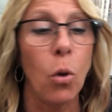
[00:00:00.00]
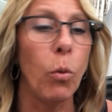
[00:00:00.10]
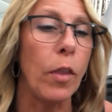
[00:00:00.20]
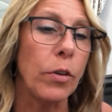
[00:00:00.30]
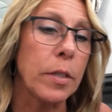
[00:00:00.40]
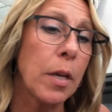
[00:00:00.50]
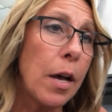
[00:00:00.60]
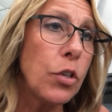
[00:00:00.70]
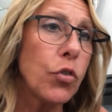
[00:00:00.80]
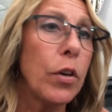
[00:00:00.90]
whether it's
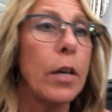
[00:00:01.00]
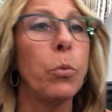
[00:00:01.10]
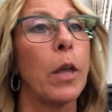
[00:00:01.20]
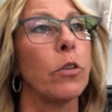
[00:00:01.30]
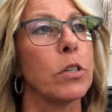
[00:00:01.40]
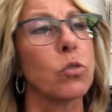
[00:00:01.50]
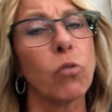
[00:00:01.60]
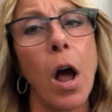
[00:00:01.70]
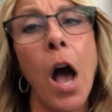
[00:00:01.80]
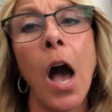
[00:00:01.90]
country, whether it's
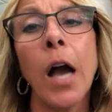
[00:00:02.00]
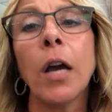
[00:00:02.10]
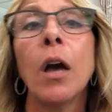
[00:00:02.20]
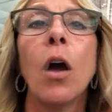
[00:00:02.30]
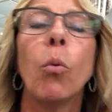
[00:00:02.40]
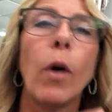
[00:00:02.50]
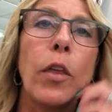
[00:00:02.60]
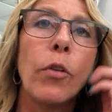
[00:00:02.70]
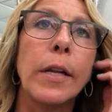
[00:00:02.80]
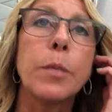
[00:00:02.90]
rock,
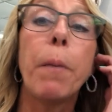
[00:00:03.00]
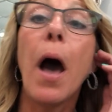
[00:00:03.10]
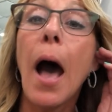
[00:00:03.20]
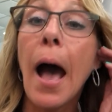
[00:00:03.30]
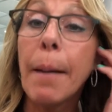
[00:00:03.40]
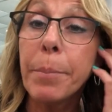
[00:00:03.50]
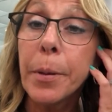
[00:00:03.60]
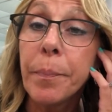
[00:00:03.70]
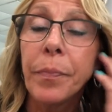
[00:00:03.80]
whether it's pop.